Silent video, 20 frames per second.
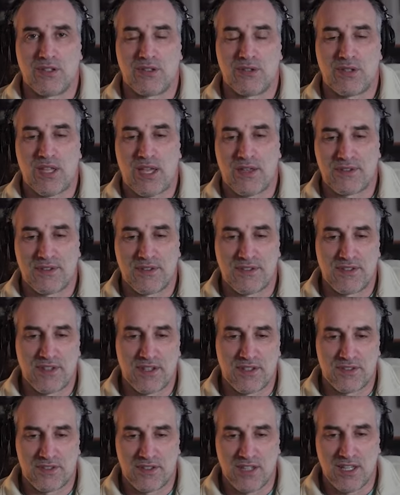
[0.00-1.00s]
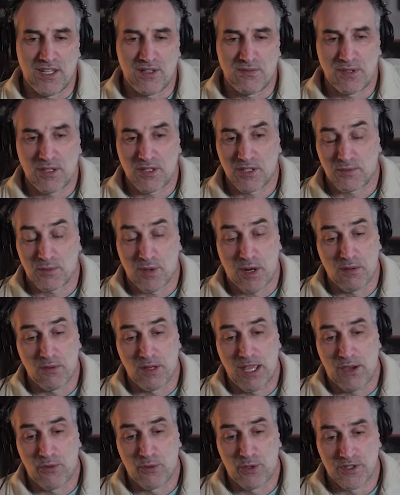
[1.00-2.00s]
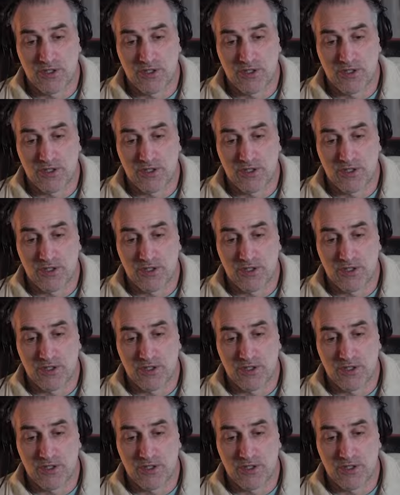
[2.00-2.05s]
2016 because Program was